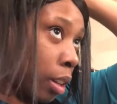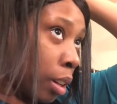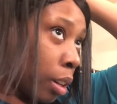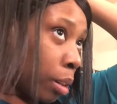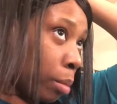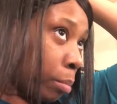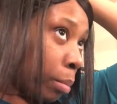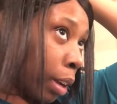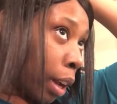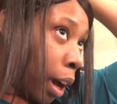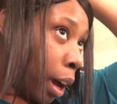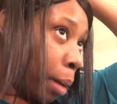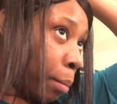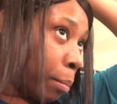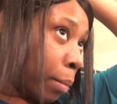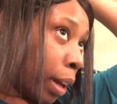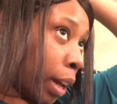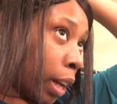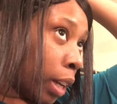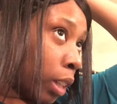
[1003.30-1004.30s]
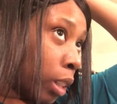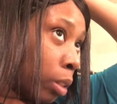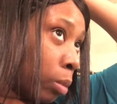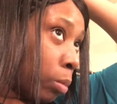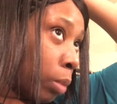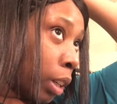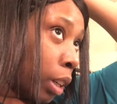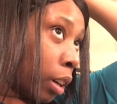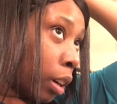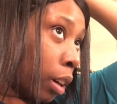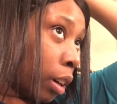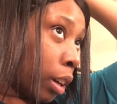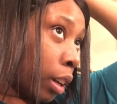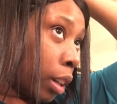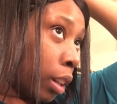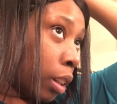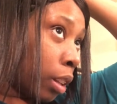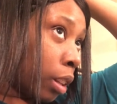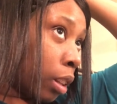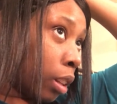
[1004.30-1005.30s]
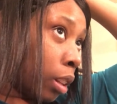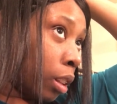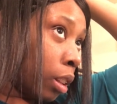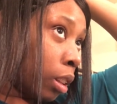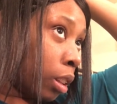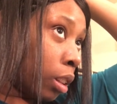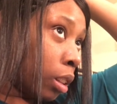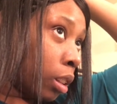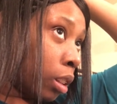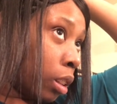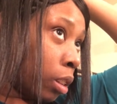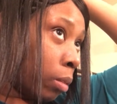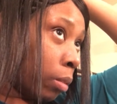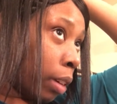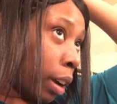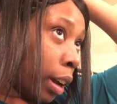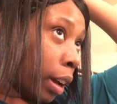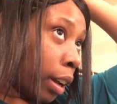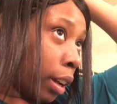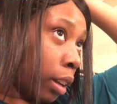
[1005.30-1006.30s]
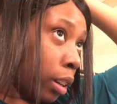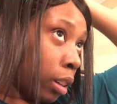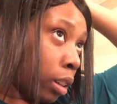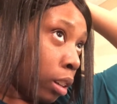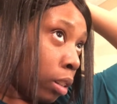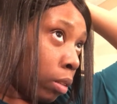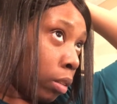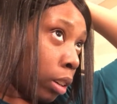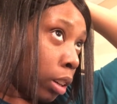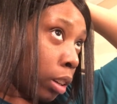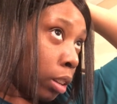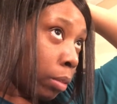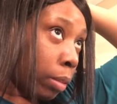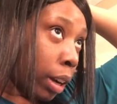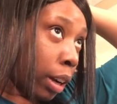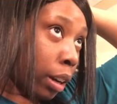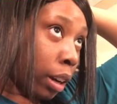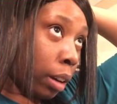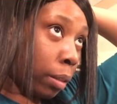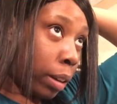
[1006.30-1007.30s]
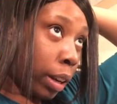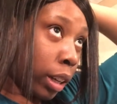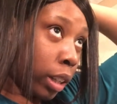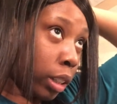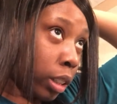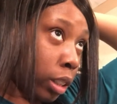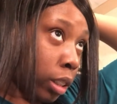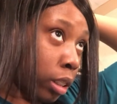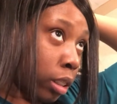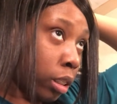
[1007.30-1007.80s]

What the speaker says: But I imagine we are going in the right direction.